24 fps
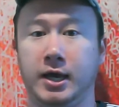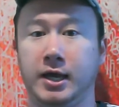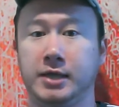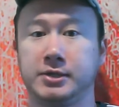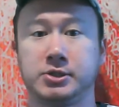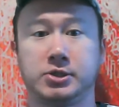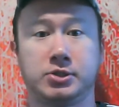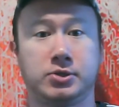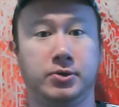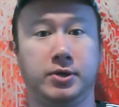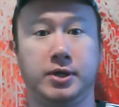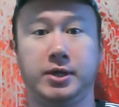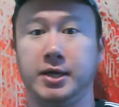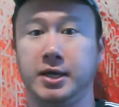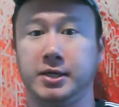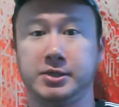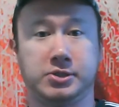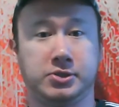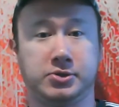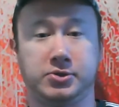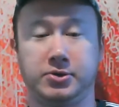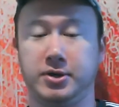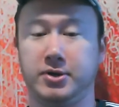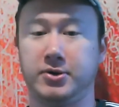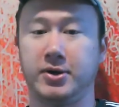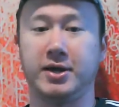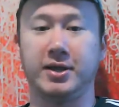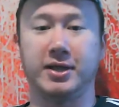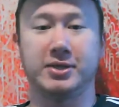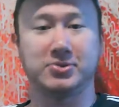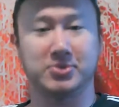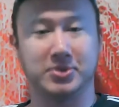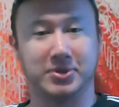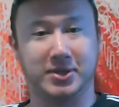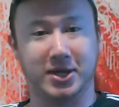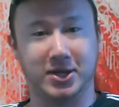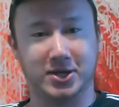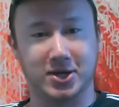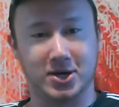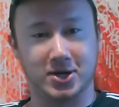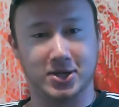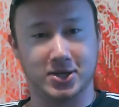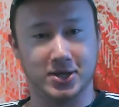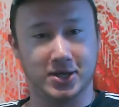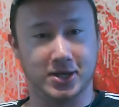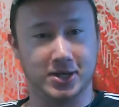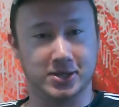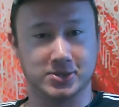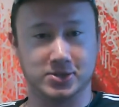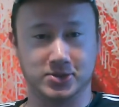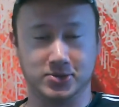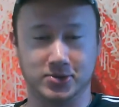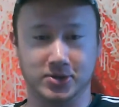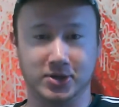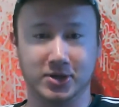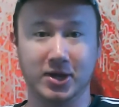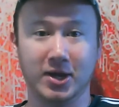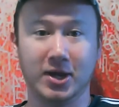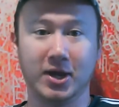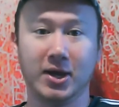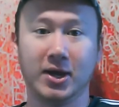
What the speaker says: right? That's what they call it, history,